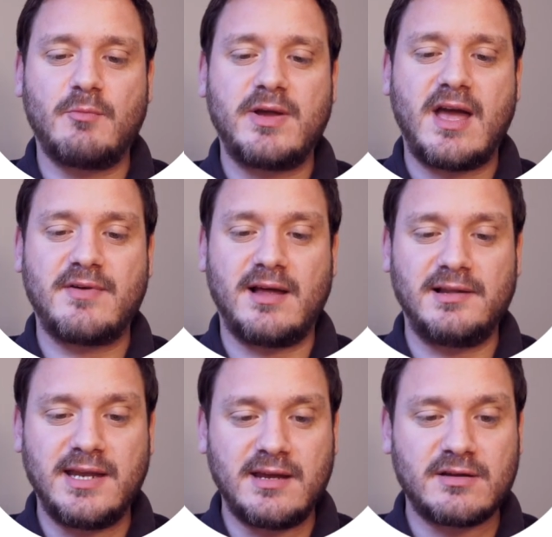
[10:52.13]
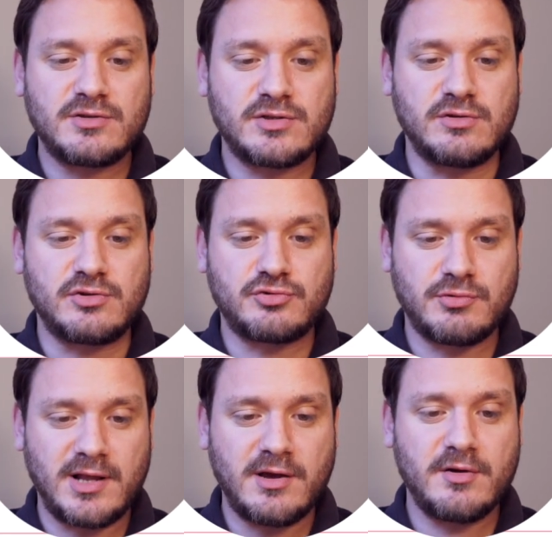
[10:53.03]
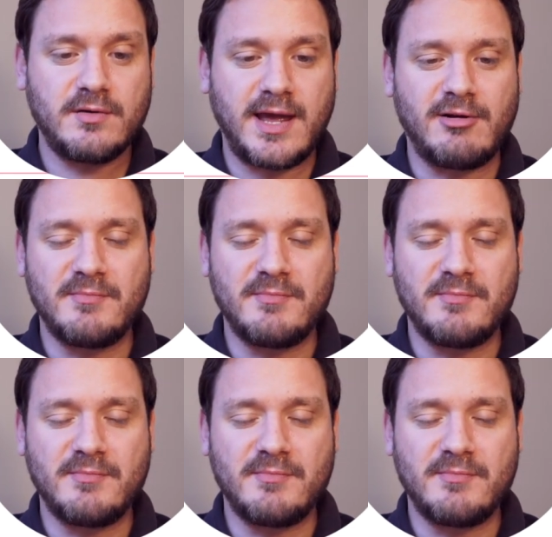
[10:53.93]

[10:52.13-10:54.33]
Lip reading: and we have our link to Trello, our